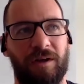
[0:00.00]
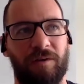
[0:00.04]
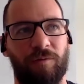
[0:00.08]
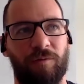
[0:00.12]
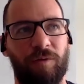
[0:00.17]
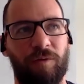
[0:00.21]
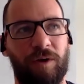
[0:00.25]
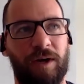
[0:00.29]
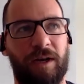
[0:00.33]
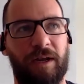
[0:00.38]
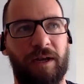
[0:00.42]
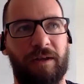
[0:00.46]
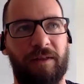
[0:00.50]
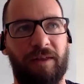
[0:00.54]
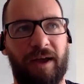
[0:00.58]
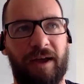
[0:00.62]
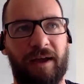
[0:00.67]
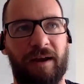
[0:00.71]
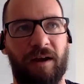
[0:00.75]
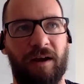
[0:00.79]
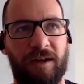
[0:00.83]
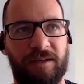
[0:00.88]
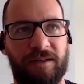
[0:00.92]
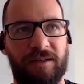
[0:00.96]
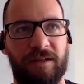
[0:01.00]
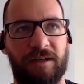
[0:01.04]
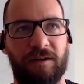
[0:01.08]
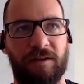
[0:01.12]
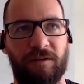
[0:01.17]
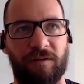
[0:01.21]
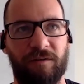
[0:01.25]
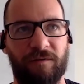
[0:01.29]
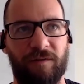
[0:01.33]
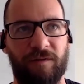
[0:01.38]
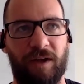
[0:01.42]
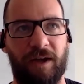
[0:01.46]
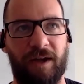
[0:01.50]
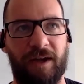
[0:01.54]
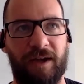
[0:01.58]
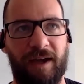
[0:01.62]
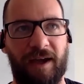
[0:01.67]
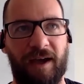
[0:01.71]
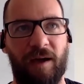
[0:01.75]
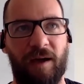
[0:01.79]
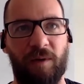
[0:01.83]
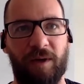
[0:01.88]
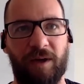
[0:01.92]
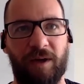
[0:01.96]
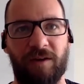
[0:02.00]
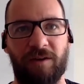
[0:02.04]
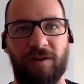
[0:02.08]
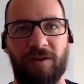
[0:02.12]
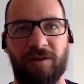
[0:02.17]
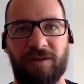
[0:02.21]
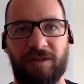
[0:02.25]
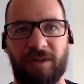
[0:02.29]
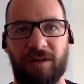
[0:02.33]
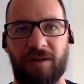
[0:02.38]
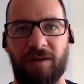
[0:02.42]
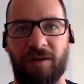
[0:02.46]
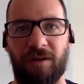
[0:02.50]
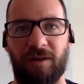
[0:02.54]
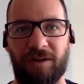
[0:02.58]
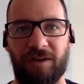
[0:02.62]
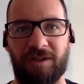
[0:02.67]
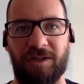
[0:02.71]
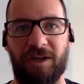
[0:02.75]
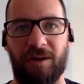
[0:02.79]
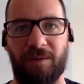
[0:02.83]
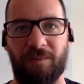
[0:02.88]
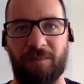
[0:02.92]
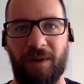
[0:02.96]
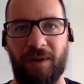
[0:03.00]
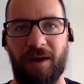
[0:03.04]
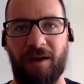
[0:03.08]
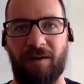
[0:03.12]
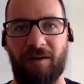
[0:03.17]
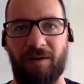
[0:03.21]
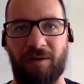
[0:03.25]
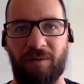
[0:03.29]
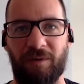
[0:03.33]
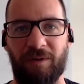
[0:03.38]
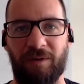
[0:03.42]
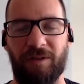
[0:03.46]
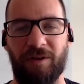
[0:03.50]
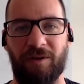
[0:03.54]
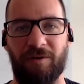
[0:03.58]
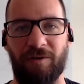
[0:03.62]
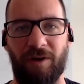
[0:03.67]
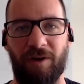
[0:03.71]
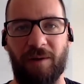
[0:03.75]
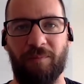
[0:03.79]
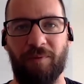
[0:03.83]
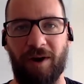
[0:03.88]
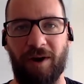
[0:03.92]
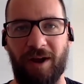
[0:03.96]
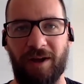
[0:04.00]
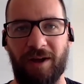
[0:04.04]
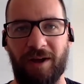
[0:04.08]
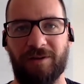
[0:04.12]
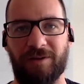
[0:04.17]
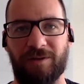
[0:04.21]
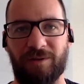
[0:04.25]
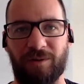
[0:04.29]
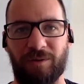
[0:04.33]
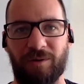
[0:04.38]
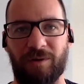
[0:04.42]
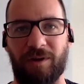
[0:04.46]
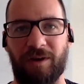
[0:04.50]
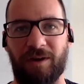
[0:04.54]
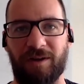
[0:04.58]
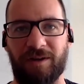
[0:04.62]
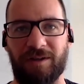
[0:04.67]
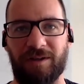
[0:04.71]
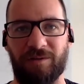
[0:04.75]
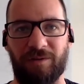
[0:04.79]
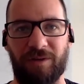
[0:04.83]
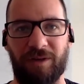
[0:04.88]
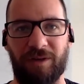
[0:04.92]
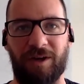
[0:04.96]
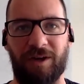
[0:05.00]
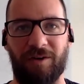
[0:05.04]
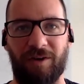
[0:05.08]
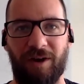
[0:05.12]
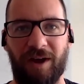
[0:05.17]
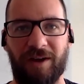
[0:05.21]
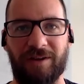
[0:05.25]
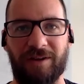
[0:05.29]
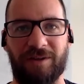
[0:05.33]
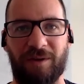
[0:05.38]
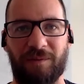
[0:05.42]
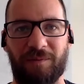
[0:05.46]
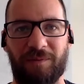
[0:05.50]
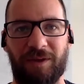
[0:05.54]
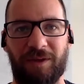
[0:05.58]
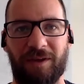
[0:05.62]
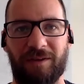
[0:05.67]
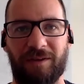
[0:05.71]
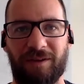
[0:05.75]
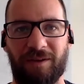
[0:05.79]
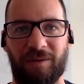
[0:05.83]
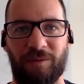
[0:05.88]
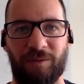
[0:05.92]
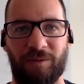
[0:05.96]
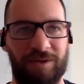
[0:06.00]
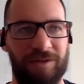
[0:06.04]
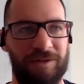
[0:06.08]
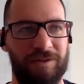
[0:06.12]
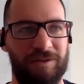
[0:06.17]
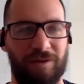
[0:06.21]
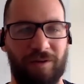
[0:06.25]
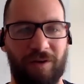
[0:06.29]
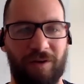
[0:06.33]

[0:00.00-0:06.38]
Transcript: really that idea of like how we can use technology and pair it with a great brand story to really create something that was